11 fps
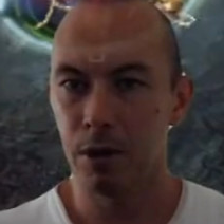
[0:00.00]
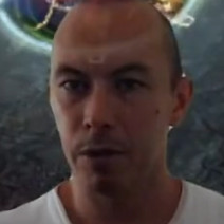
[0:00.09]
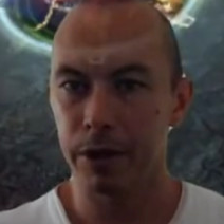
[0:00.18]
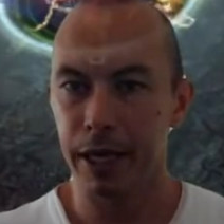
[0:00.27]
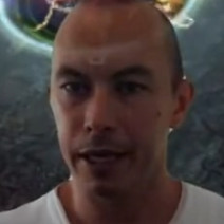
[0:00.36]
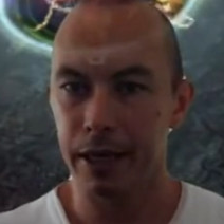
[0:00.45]
We're
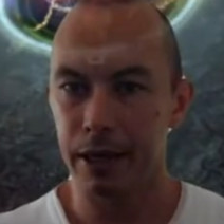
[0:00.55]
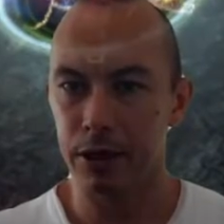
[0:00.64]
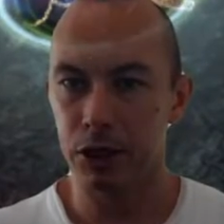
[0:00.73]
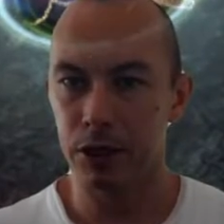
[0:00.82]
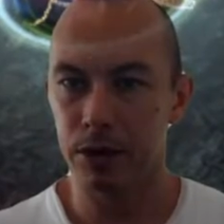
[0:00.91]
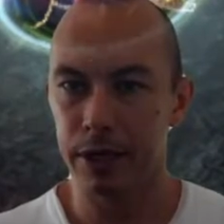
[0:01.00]
taking down the
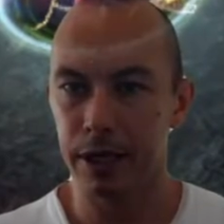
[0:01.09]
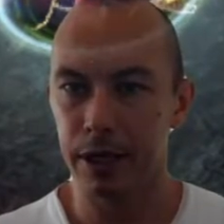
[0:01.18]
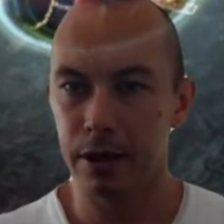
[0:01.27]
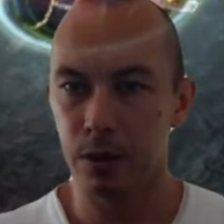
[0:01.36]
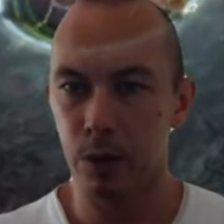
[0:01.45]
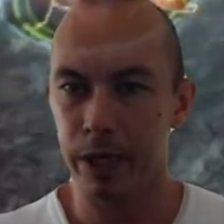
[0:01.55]
shield
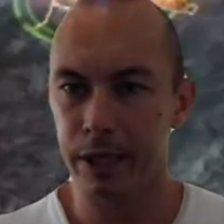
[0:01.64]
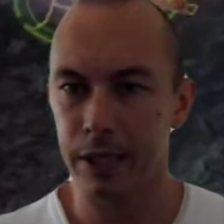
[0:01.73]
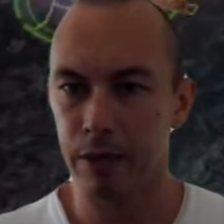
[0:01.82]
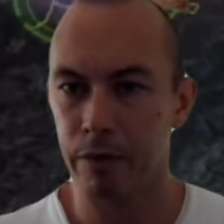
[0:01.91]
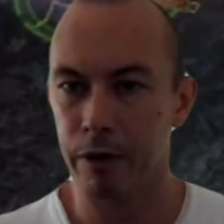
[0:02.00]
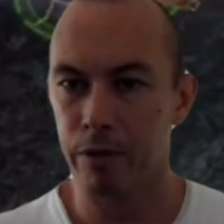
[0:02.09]
again. We can see the
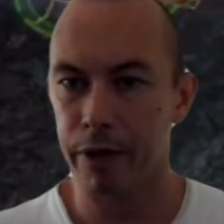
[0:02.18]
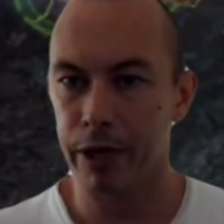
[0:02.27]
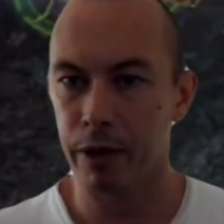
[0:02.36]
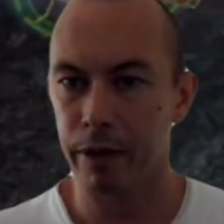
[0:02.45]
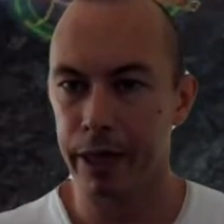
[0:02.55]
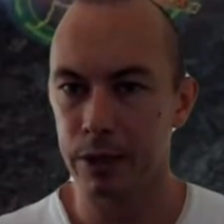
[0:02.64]
red ring
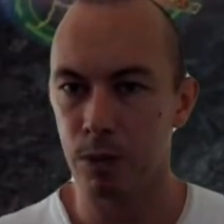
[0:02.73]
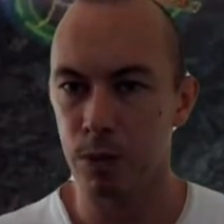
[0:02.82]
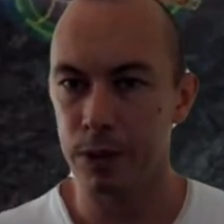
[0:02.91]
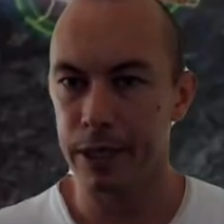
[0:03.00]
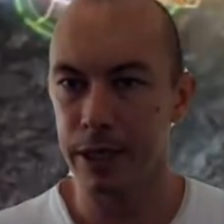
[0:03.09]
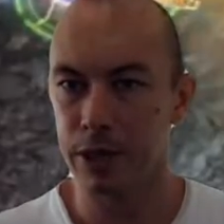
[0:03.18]
going out towards
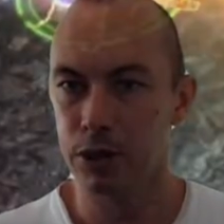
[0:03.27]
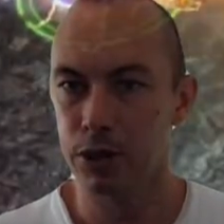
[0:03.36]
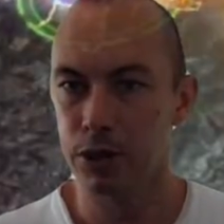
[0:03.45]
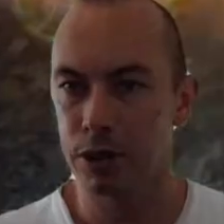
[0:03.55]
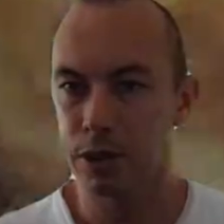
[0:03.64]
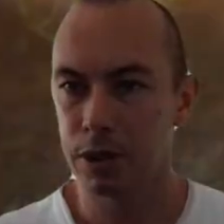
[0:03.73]
the edge.